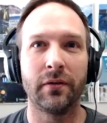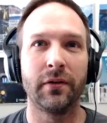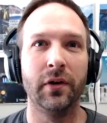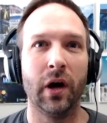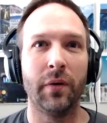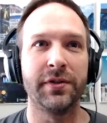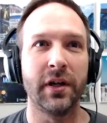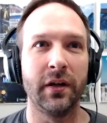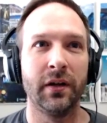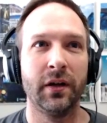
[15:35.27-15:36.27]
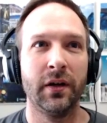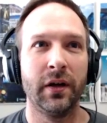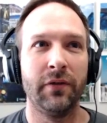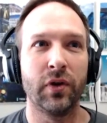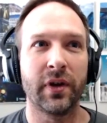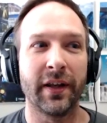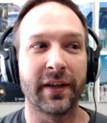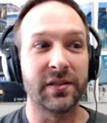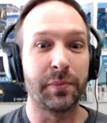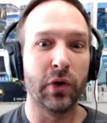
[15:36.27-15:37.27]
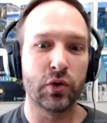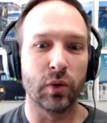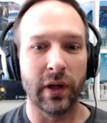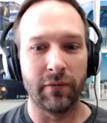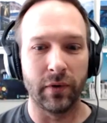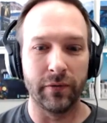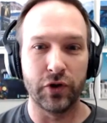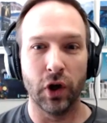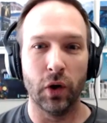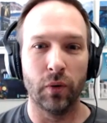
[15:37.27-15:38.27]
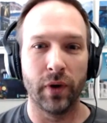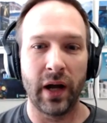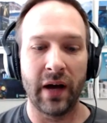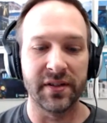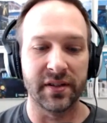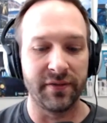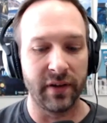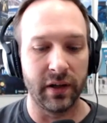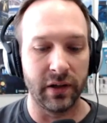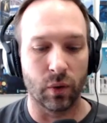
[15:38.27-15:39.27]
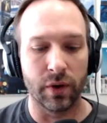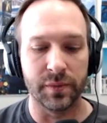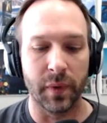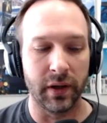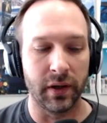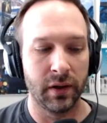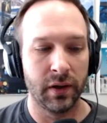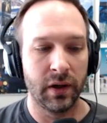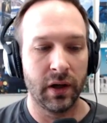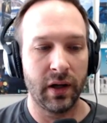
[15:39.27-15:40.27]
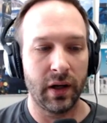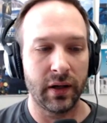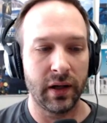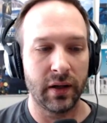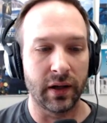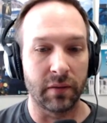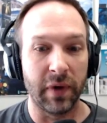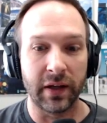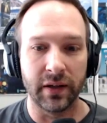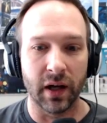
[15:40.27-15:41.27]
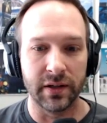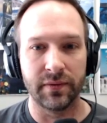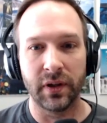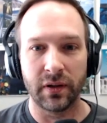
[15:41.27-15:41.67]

you know, I would say if you look at like a spiritual level of Joe, right, I have this affinity towards money and not again like making tons of it.